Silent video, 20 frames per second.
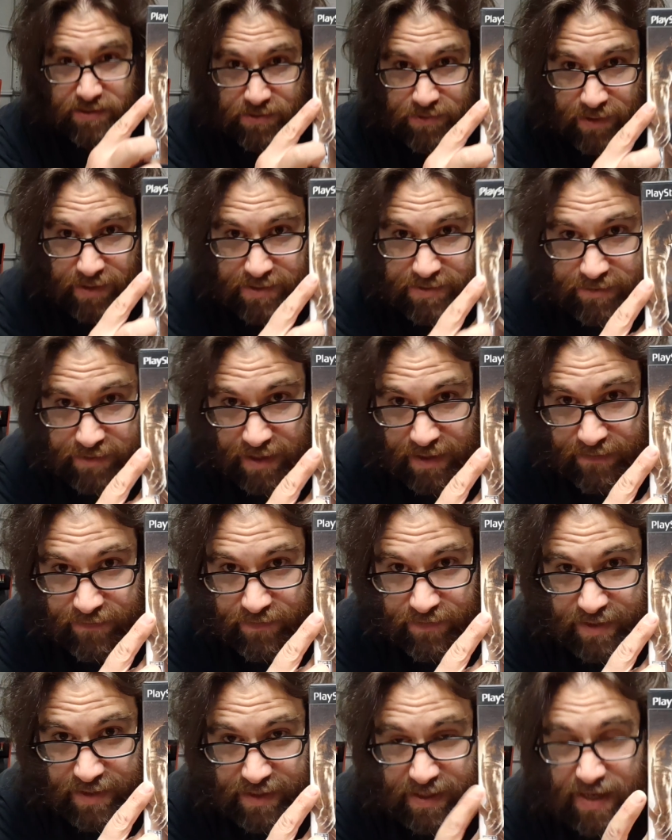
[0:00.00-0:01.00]
truck
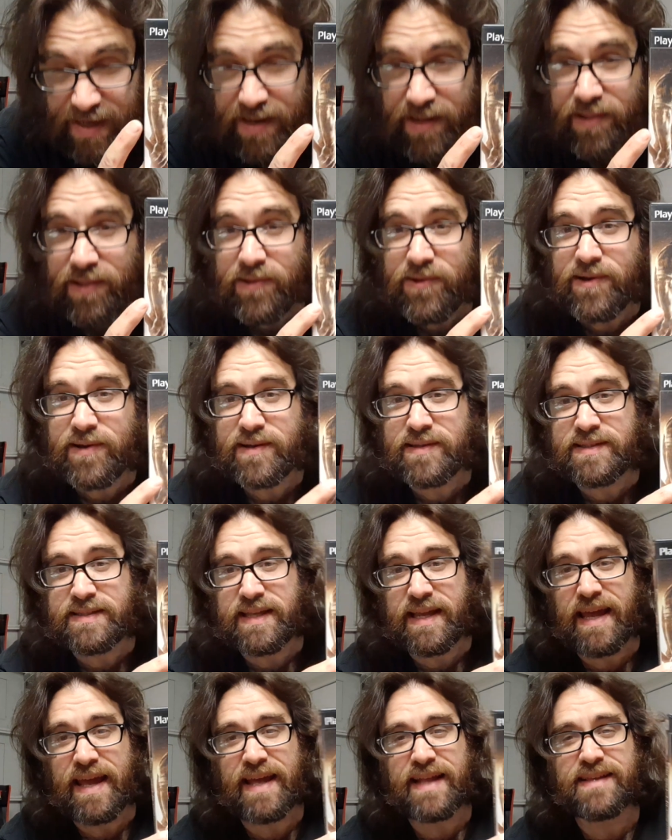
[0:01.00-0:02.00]
driver, and he kind of looks
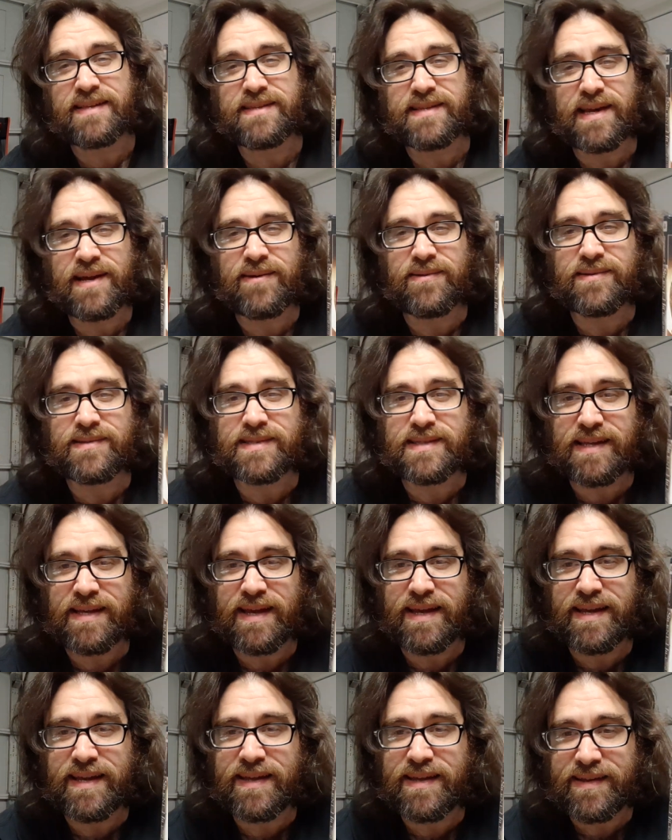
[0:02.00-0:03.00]
and sounds
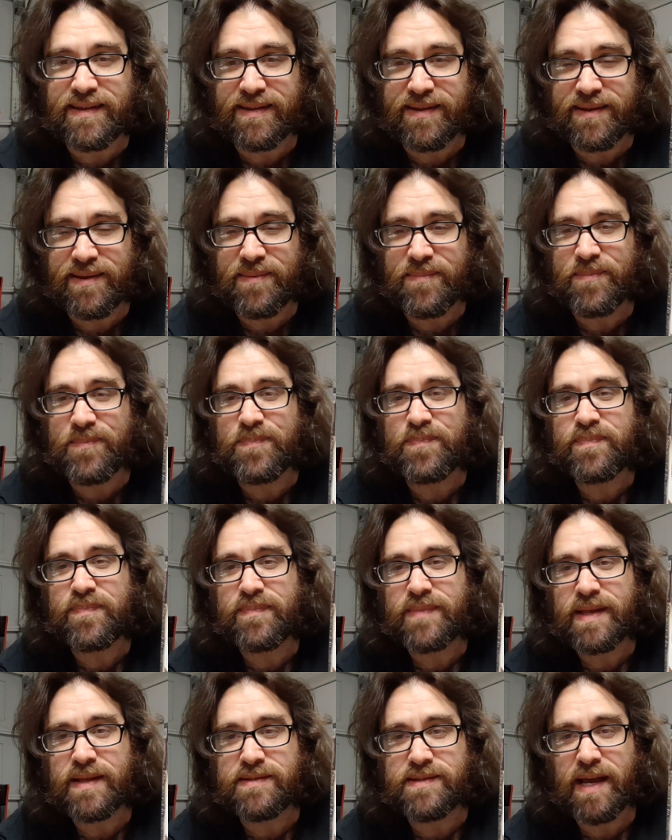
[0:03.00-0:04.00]
like
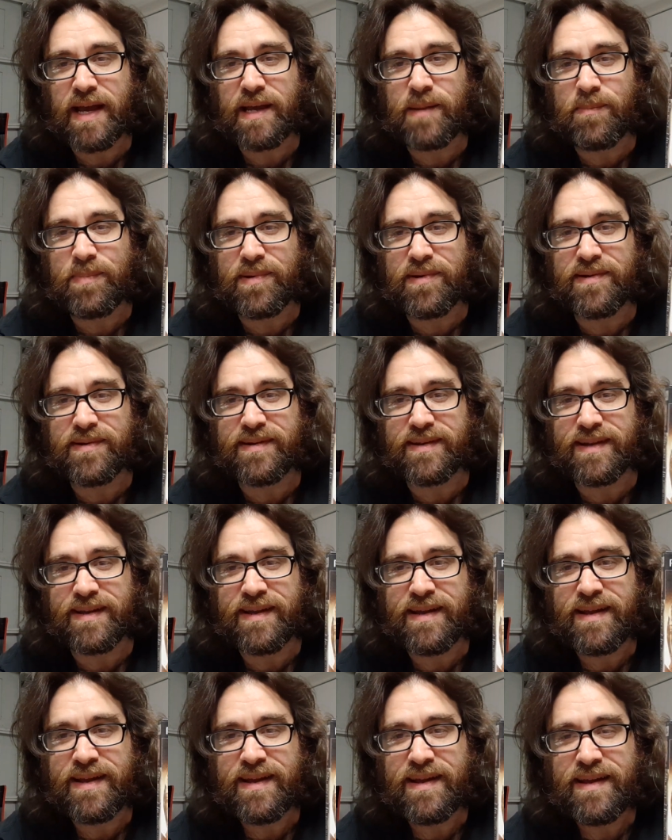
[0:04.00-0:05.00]
Jack
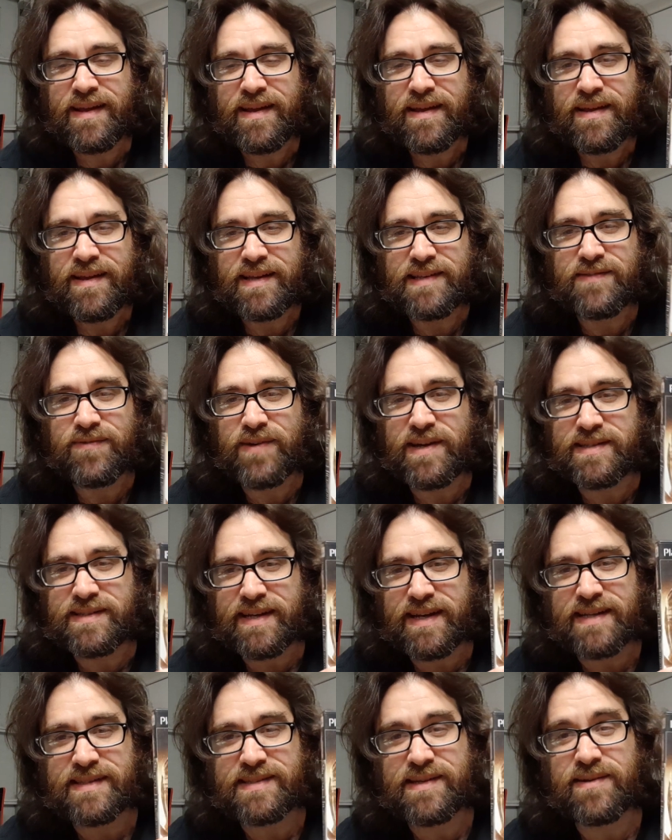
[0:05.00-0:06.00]
Burton. His voice
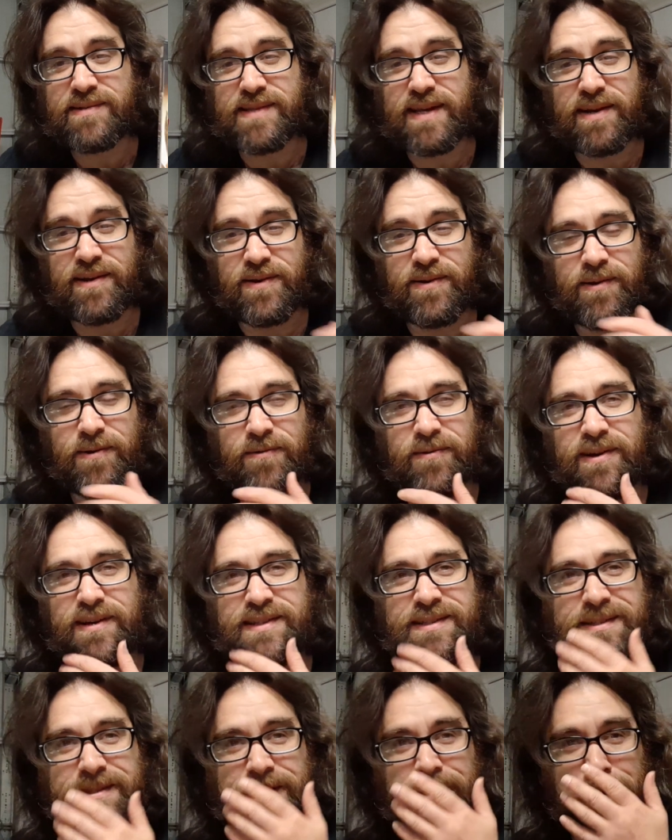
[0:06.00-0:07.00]
kind of sounds like Kurt
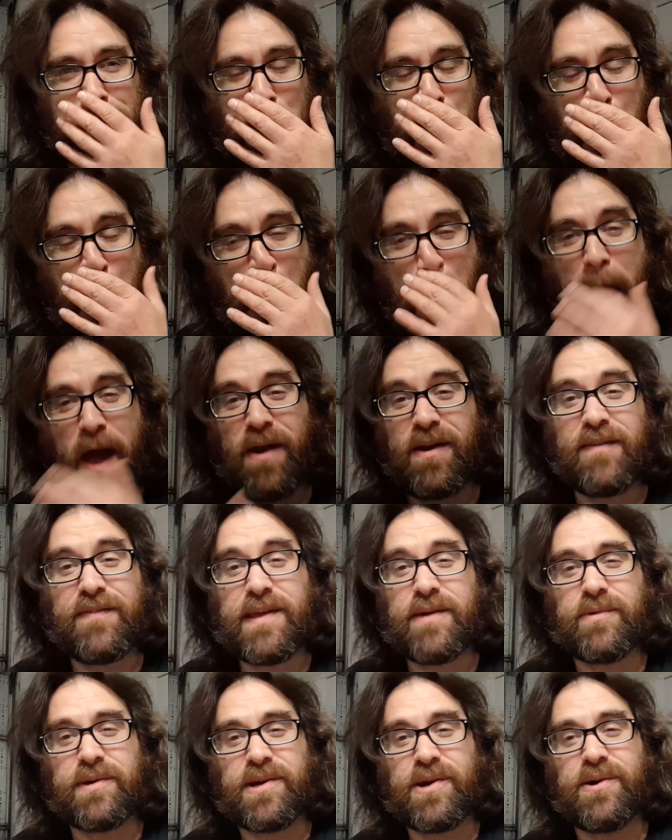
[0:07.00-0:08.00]
Russell. I don't know if
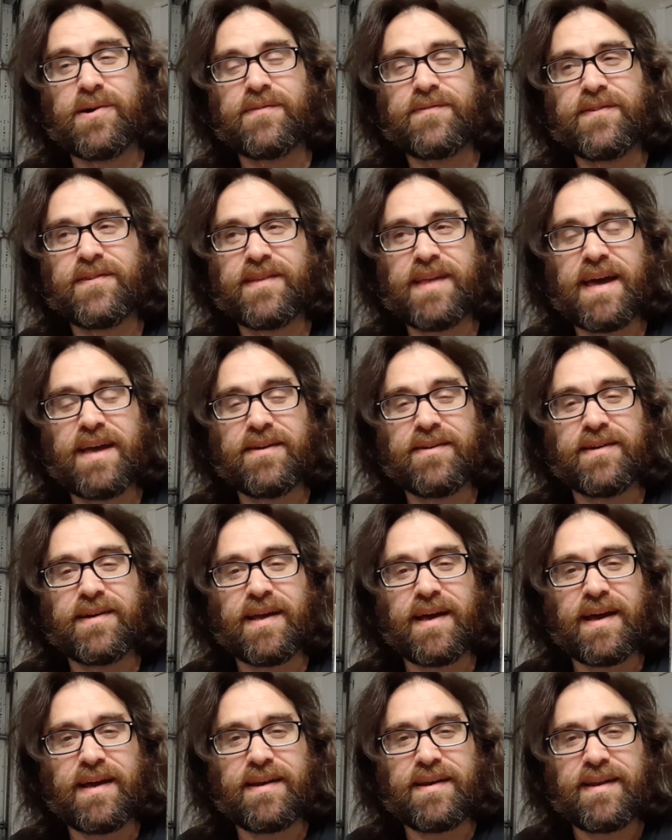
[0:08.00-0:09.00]
they were going for that or
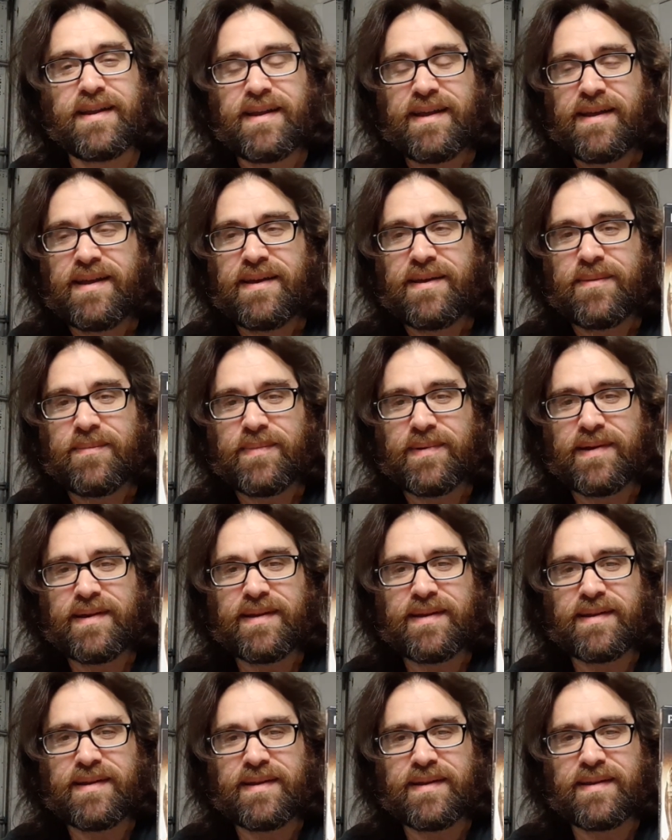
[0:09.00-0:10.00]
not,
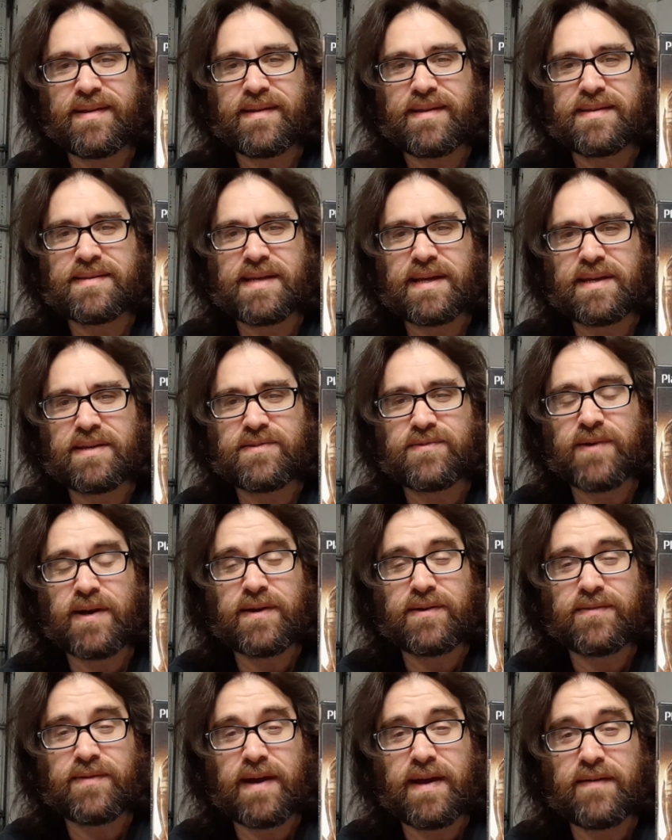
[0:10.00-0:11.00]
but he's like a
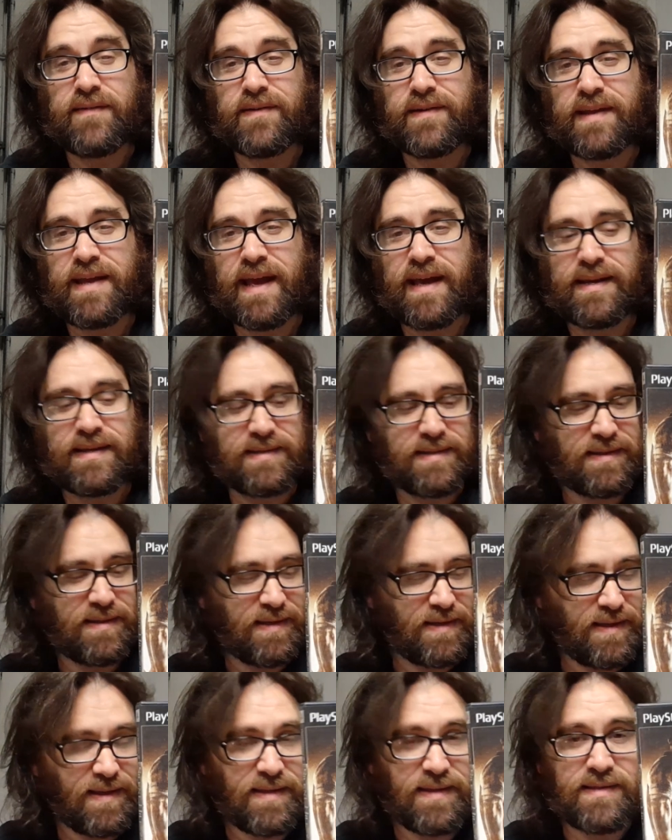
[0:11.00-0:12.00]
truck driver, and this
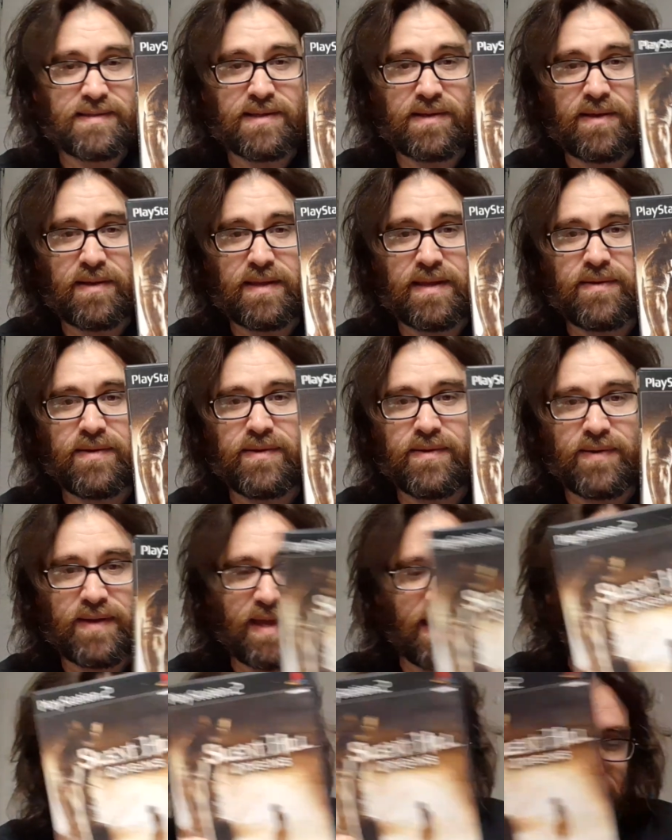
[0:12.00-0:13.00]
is the only
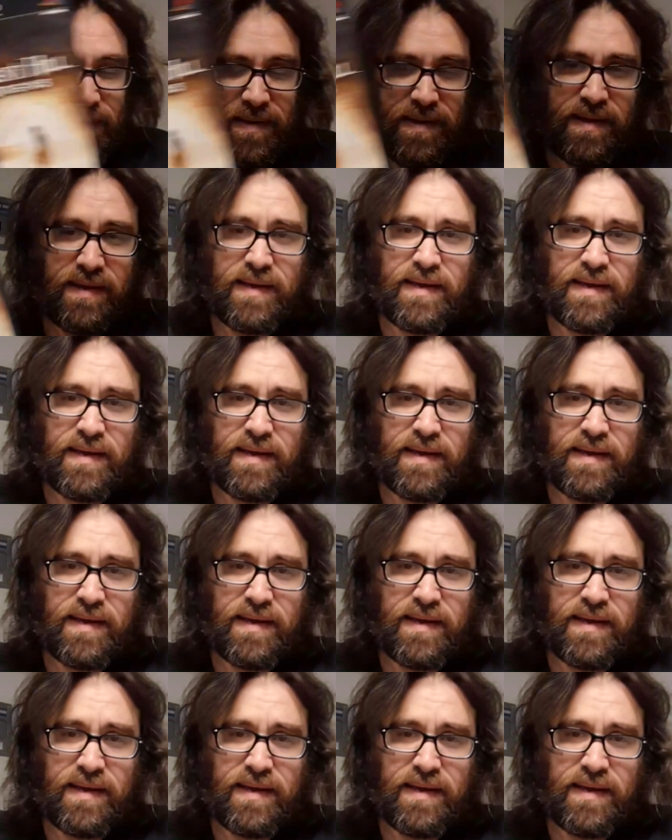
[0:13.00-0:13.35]
game